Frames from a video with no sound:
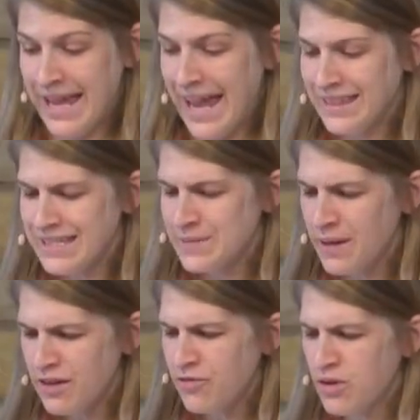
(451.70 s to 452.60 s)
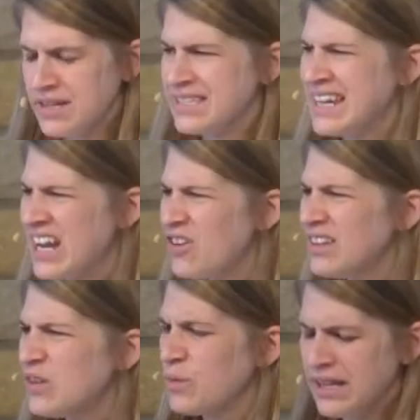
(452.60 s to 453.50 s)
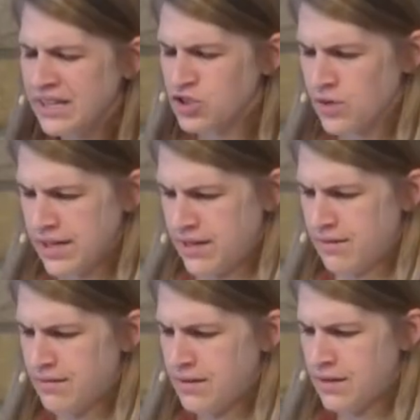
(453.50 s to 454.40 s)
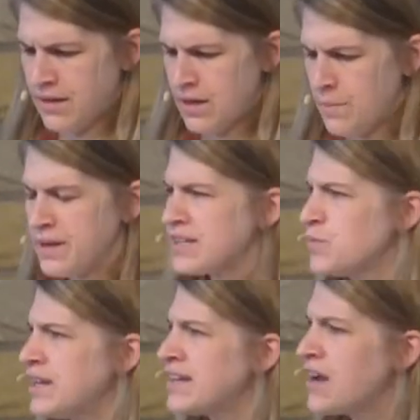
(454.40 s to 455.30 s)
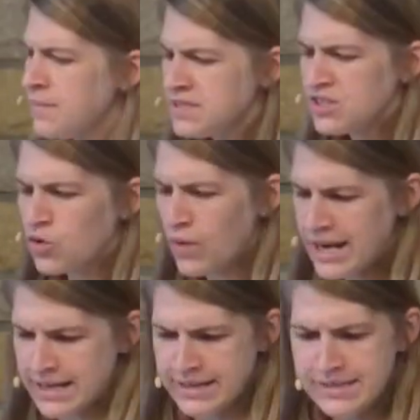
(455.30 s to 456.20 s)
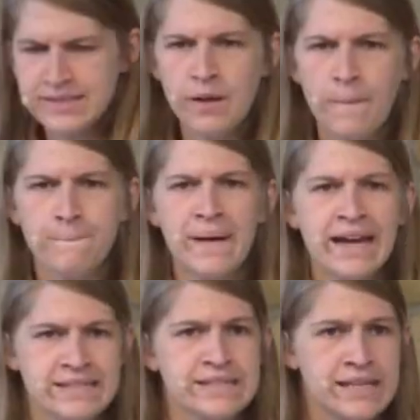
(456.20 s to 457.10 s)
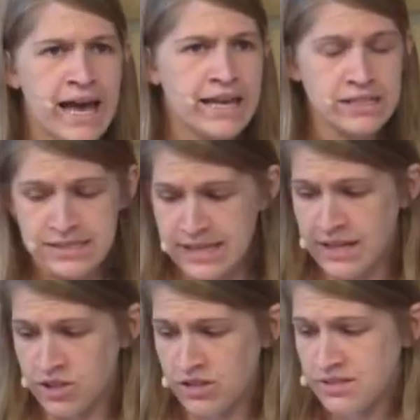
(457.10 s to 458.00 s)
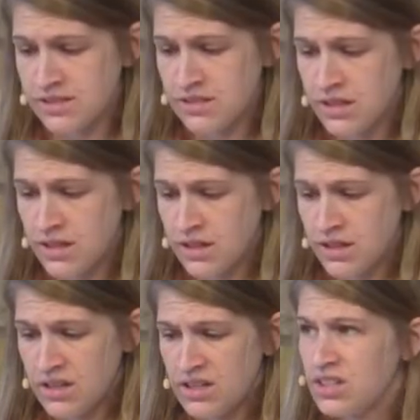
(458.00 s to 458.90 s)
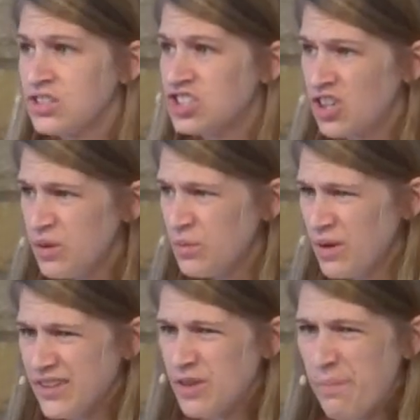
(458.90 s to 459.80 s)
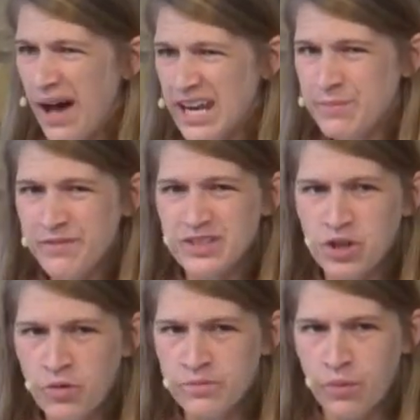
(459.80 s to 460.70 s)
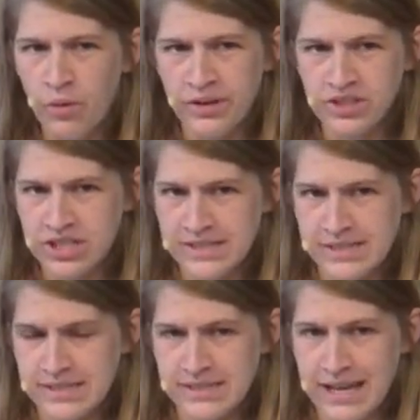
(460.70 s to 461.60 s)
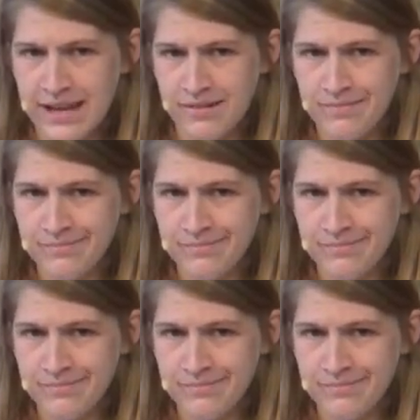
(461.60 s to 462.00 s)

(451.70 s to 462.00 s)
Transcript: And this metaphor is inherently really tricky, because when it comes to greatness, by societal standards, children were at the bottom of the totem pole in Jesus' day.